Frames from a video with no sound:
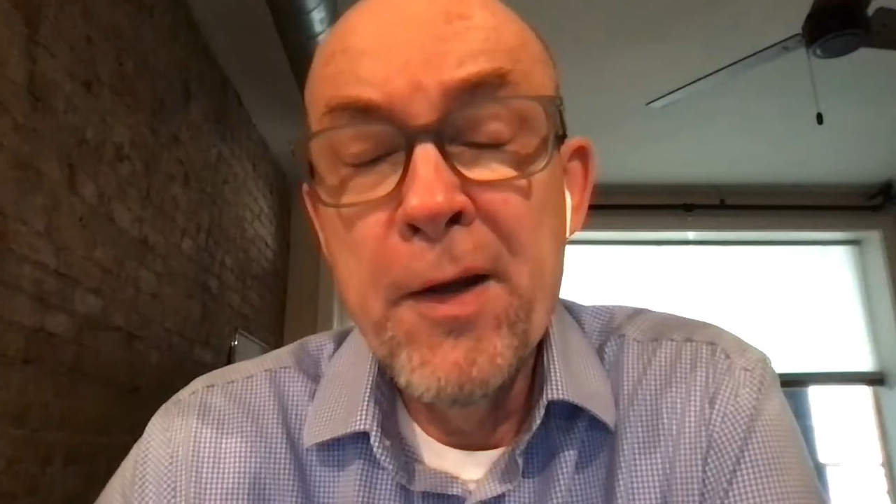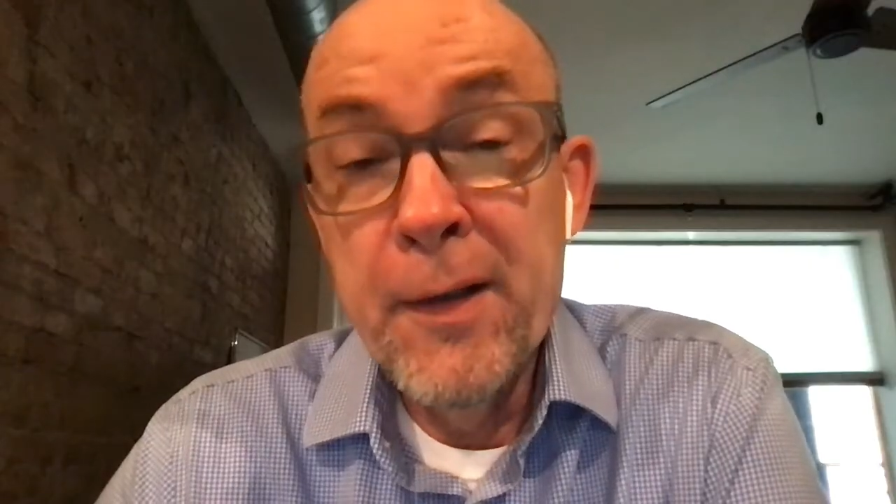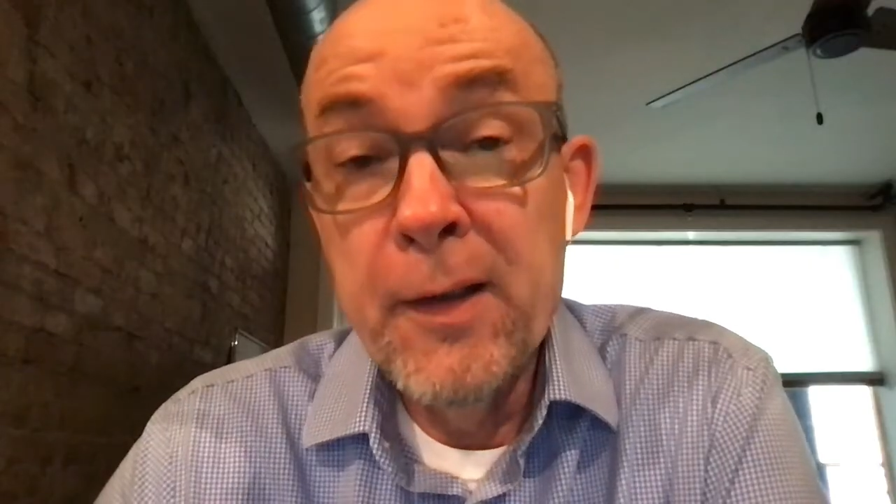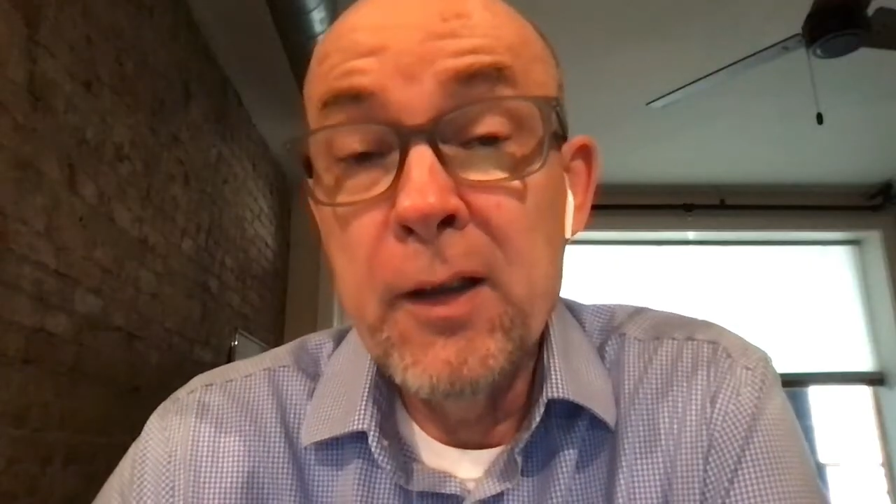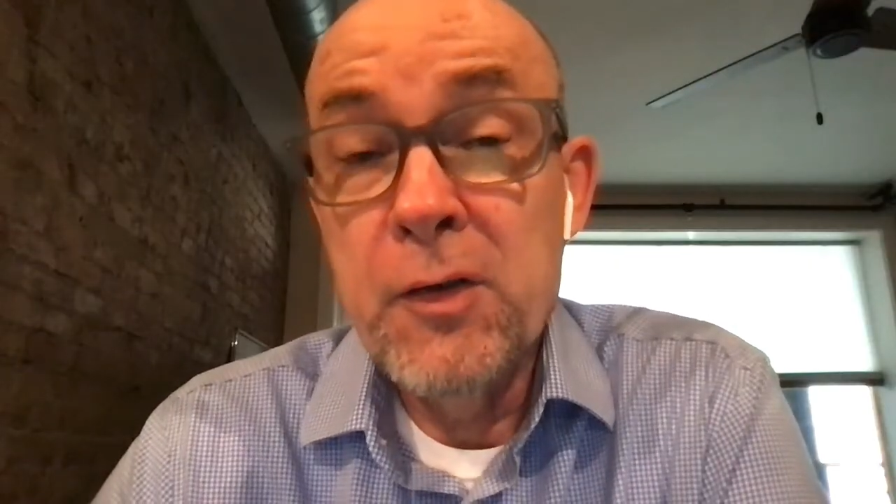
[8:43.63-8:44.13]

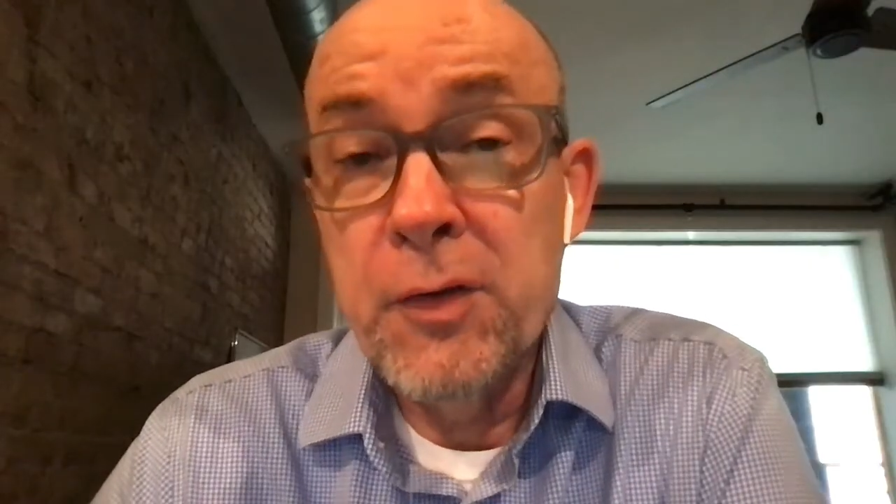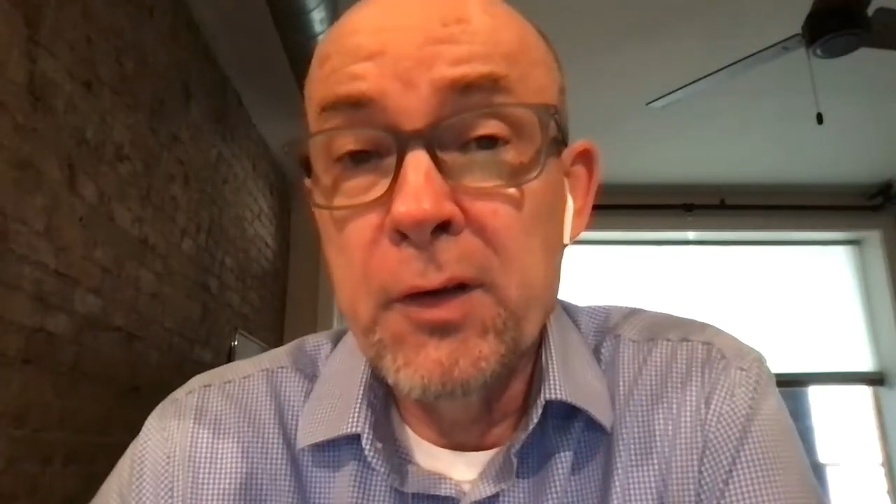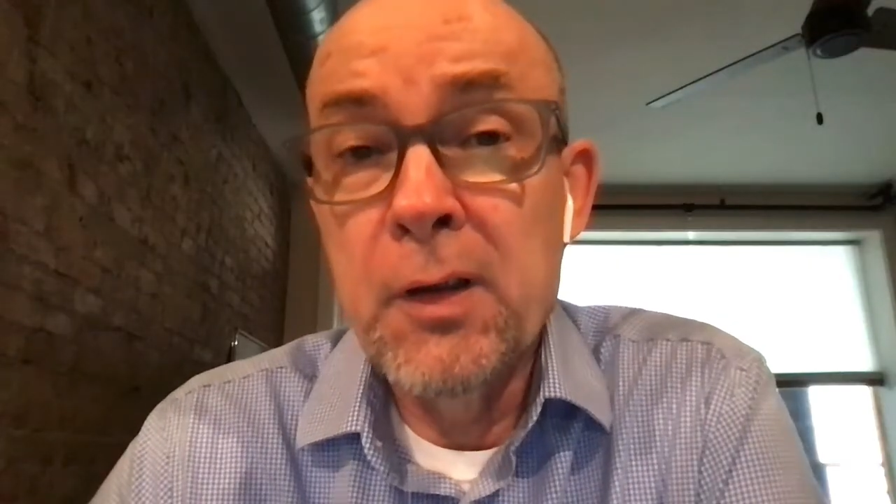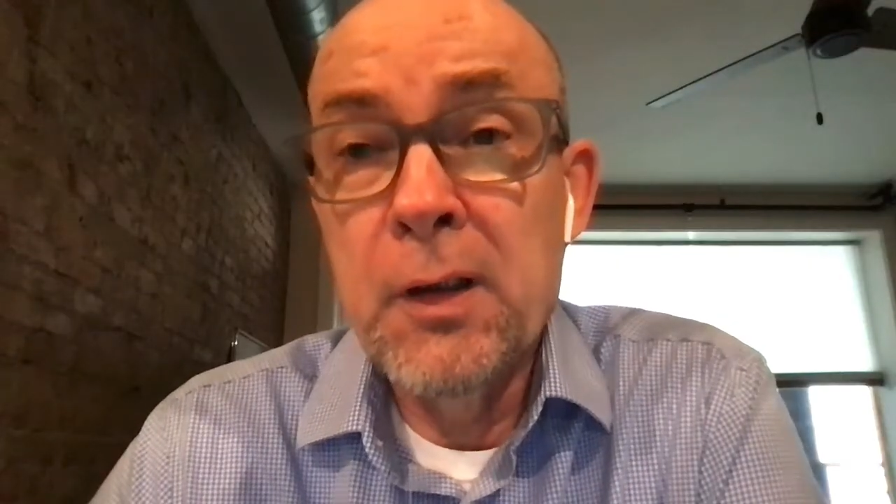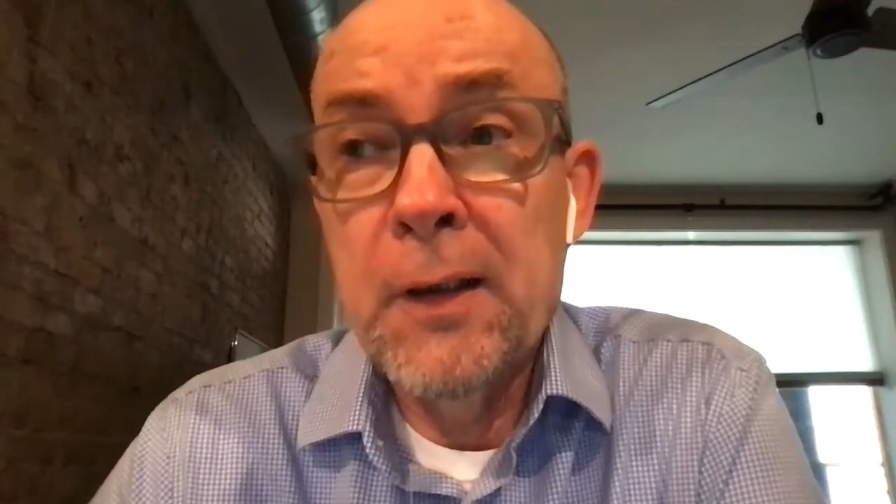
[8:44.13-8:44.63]
Yeah,
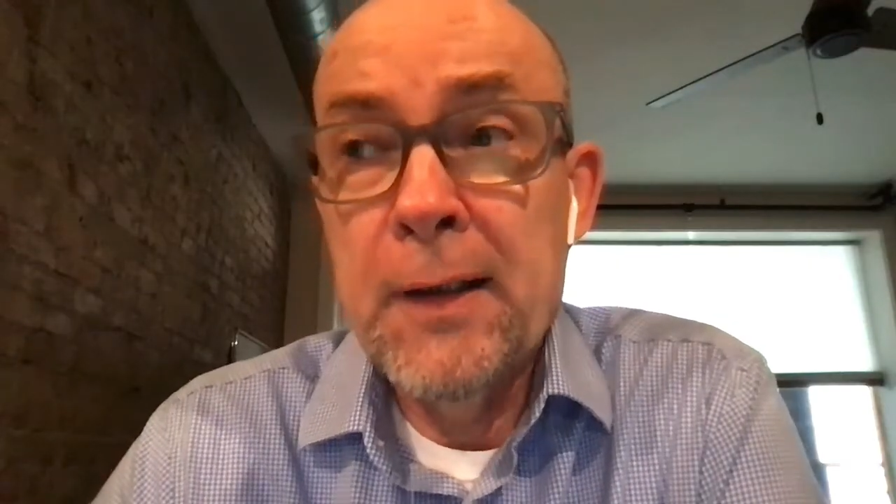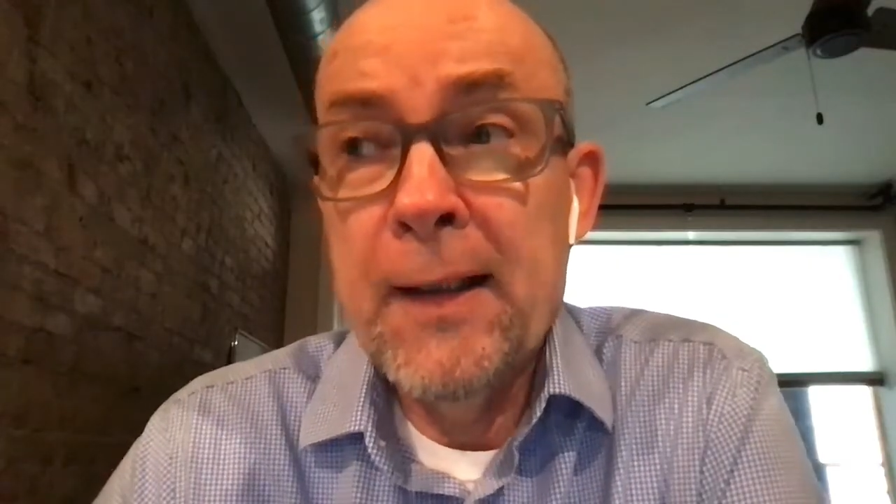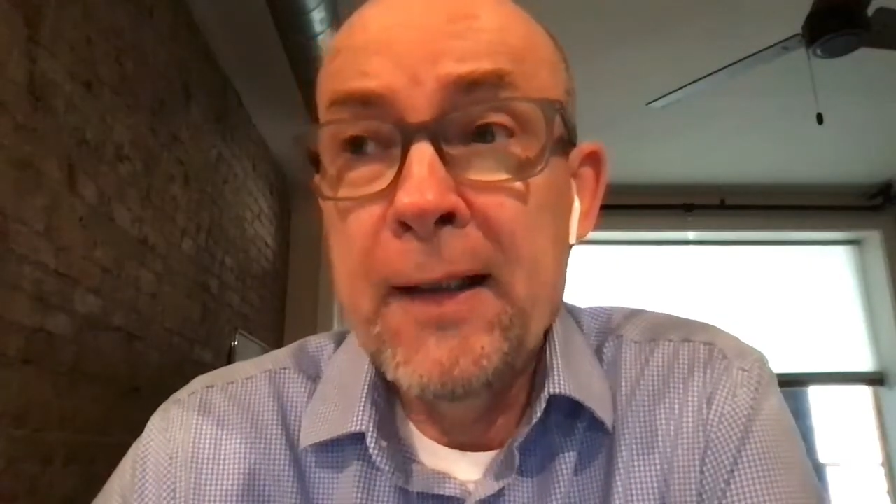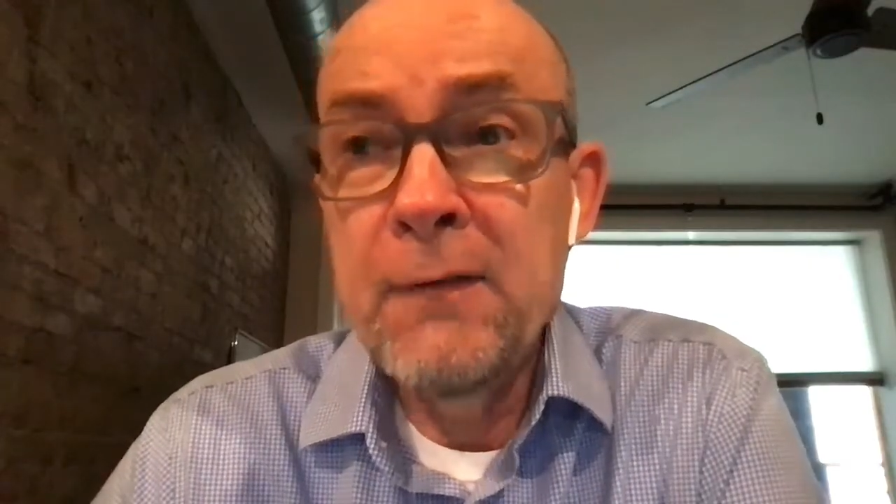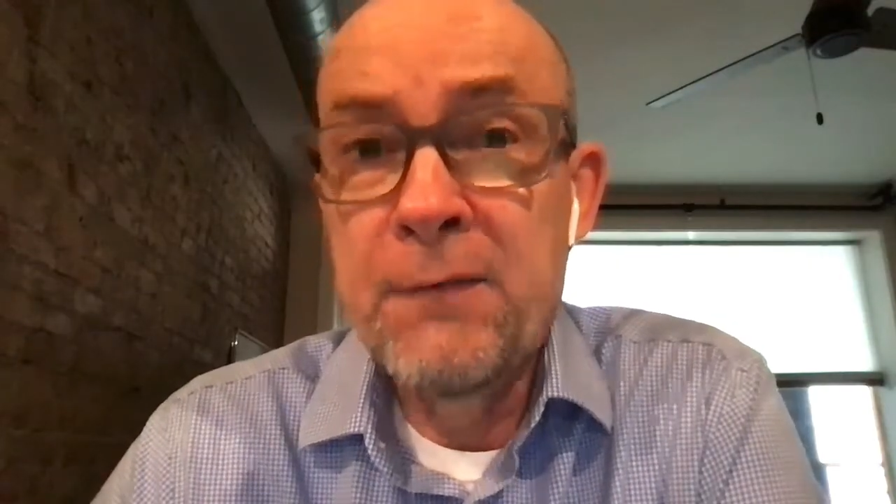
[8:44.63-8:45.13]
sure.
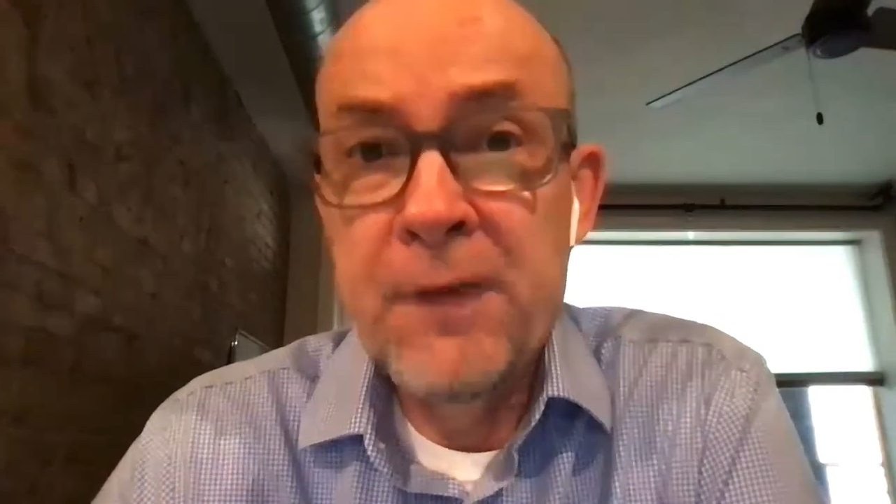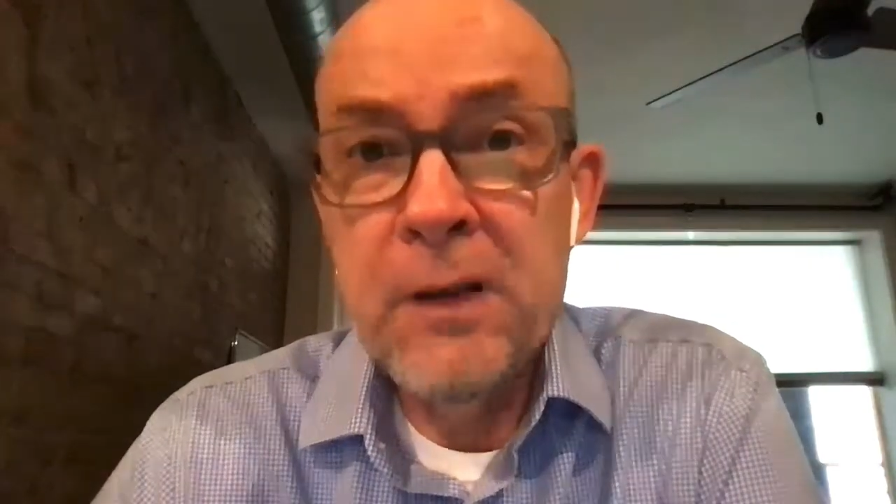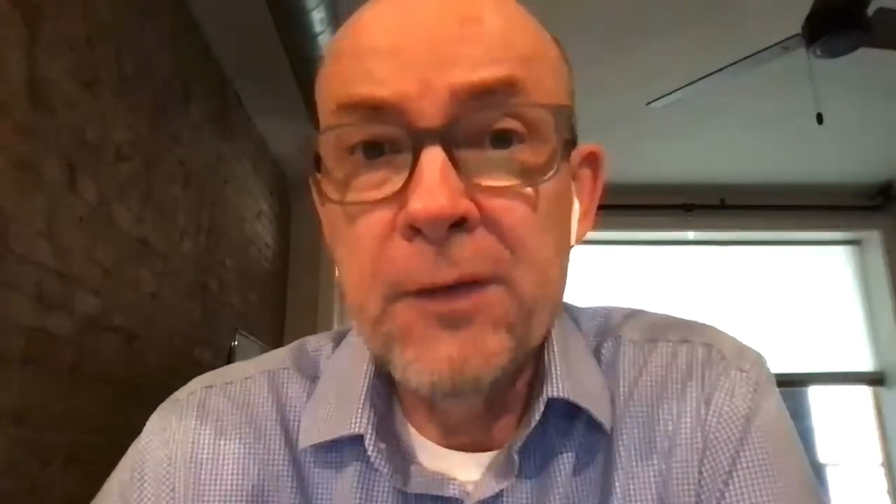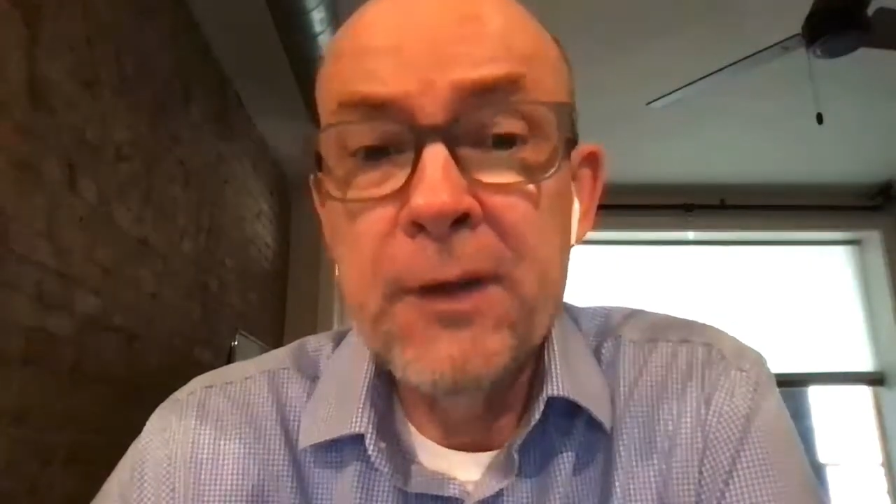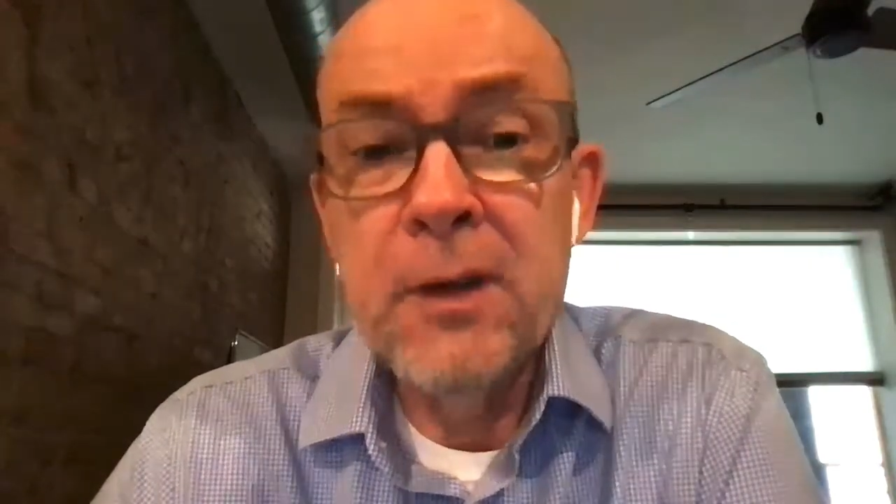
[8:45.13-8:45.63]
I
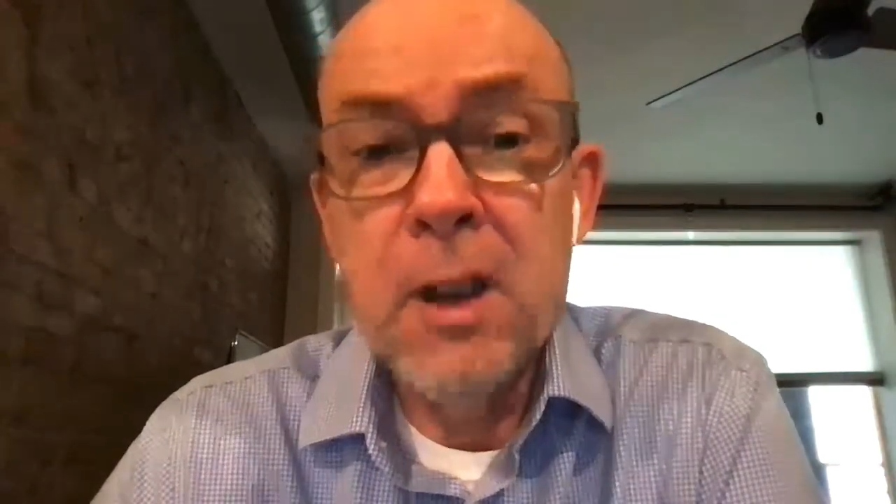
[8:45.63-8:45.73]
feel that